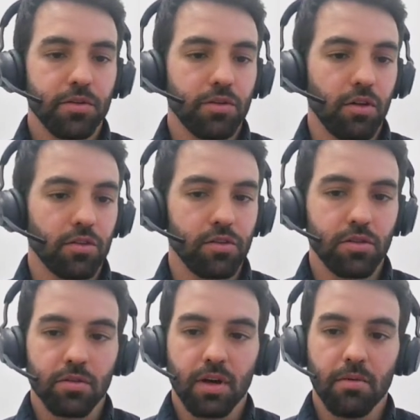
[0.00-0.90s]
talk to
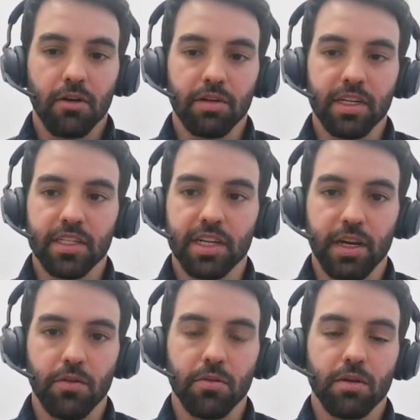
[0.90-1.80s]
you about this
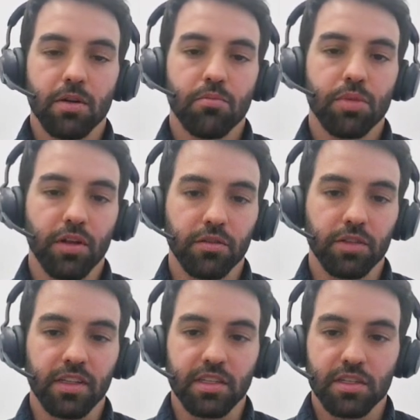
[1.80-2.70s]
new product
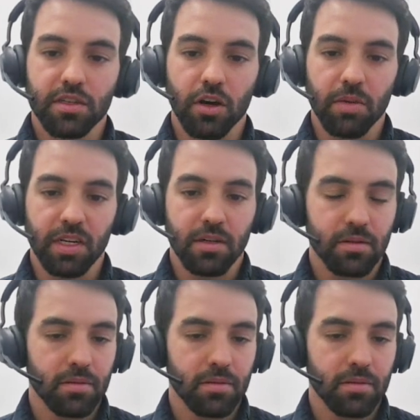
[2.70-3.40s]
that it's coming.